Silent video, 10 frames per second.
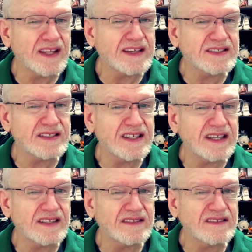last
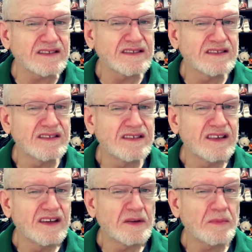night,
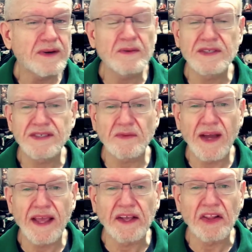but was
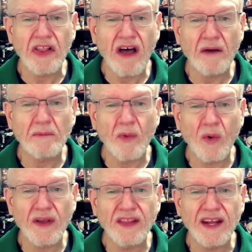awake a lot
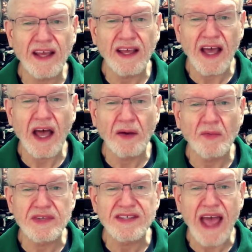more than I, I
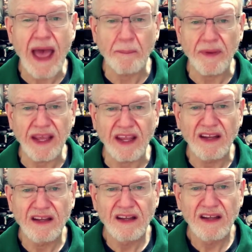was happy.
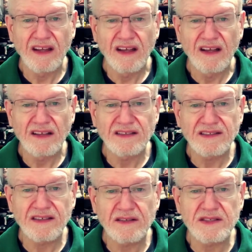
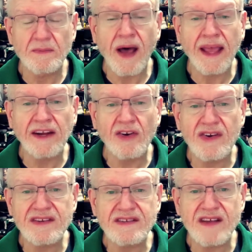So it was
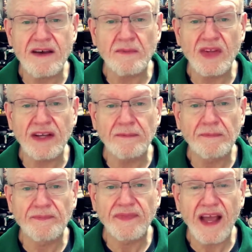minor insomnia.
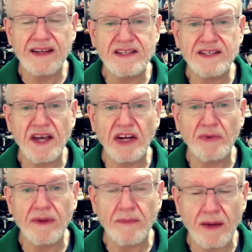I just got to
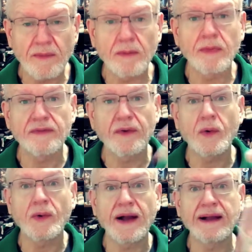remember
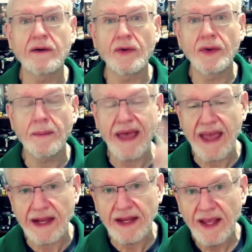before I go to
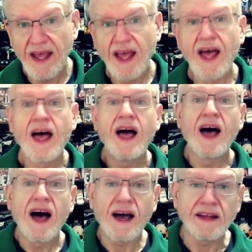bed,
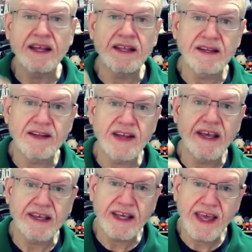I need to
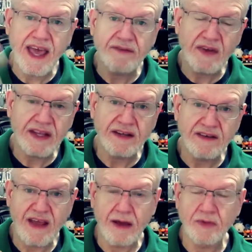take a
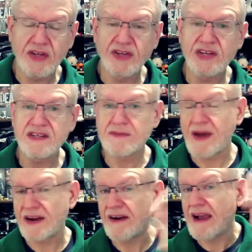caffeine tablet. Doesn't
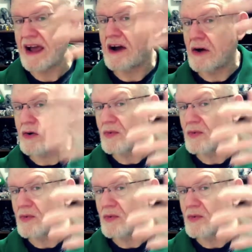matter how